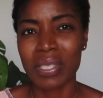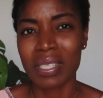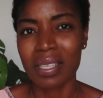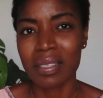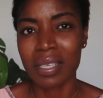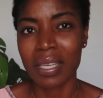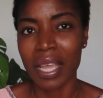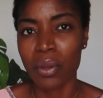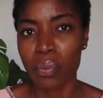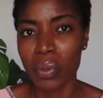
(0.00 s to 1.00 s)
6 and
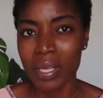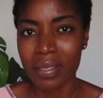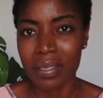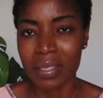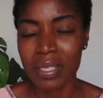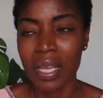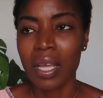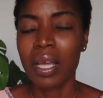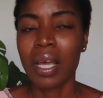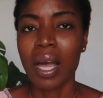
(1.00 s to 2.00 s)
8 weeks
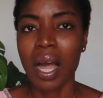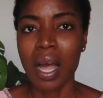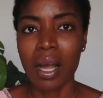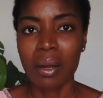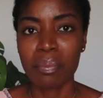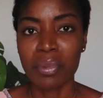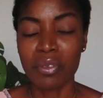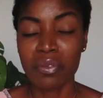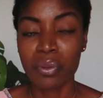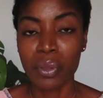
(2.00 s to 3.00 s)

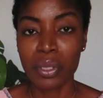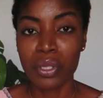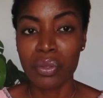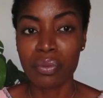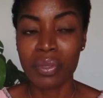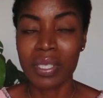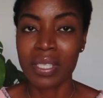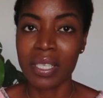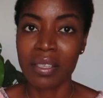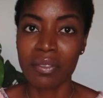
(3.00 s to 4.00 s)
before you
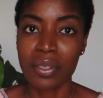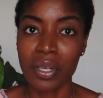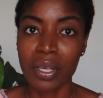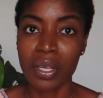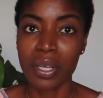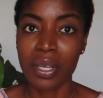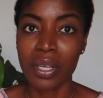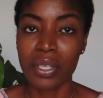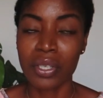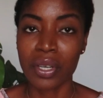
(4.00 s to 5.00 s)
receive your
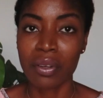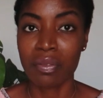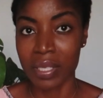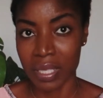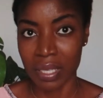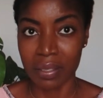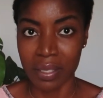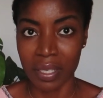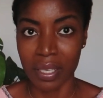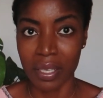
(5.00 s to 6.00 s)

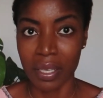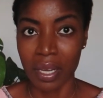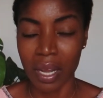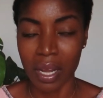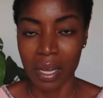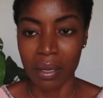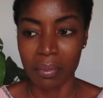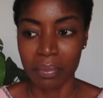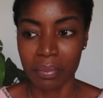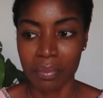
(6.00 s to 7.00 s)
residency.
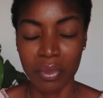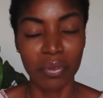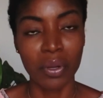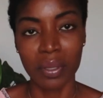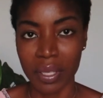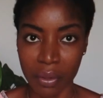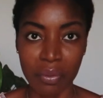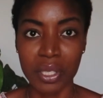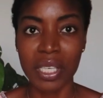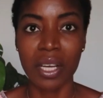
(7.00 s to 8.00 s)
Before they'll
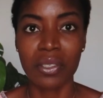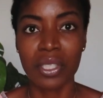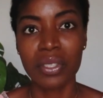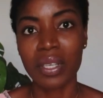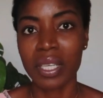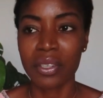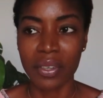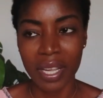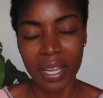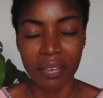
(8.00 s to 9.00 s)
reach out to you and let you
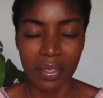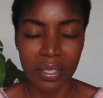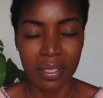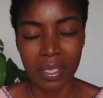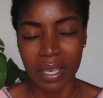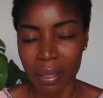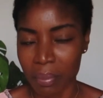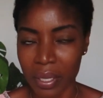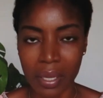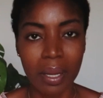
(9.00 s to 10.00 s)
know, hey, everything's done, come
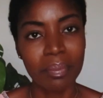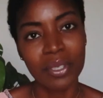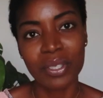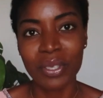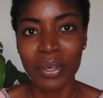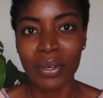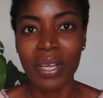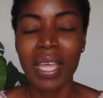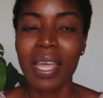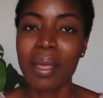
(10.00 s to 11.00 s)
pick it up. You go
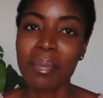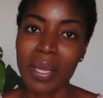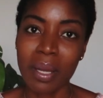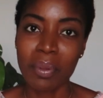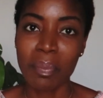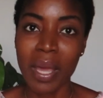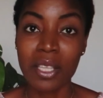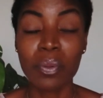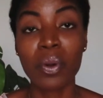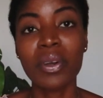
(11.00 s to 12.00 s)
pick up your
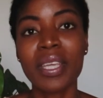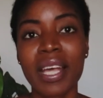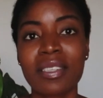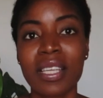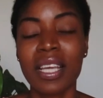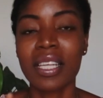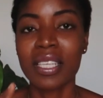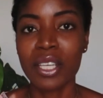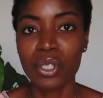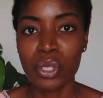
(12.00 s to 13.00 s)
passport. Oh yes,
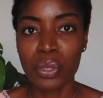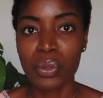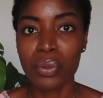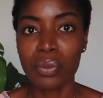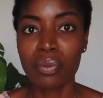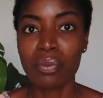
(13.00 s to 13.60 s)
they do